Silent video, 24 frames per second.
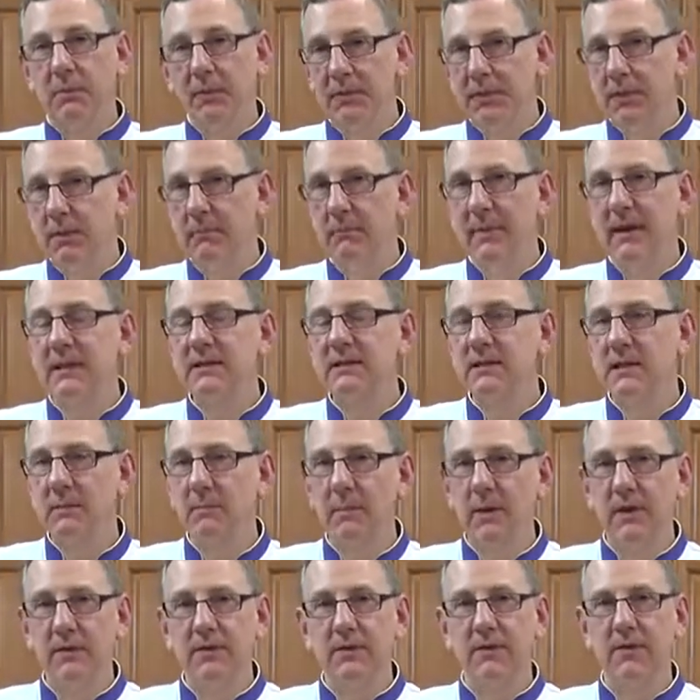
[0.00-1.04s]
but the mixing
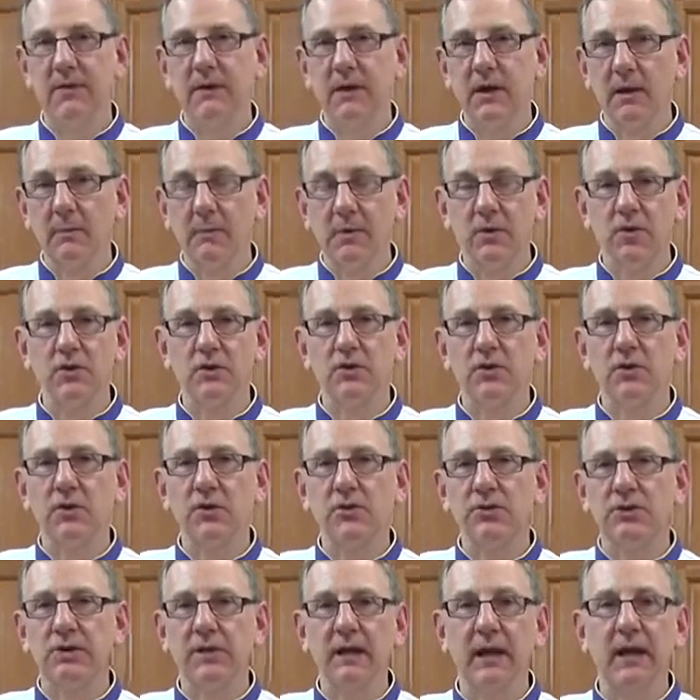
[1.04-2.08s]
method that I'm going to show
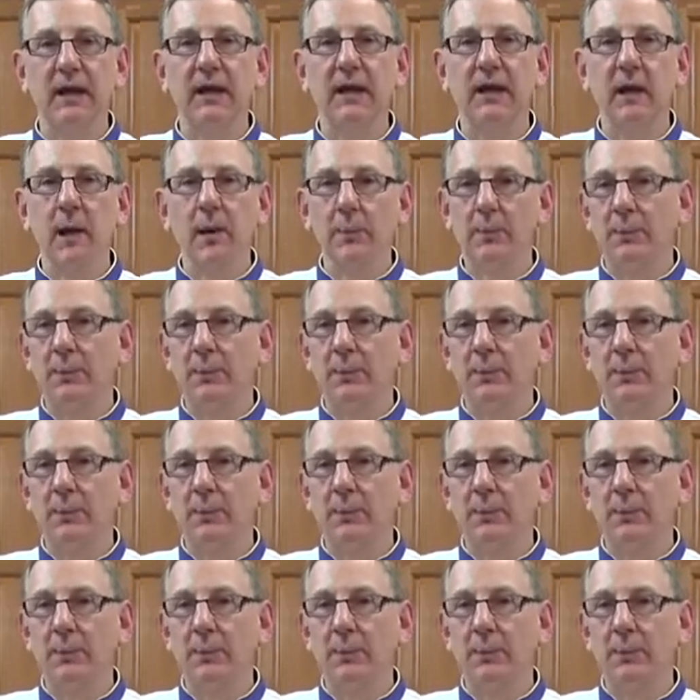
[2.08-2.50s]
you today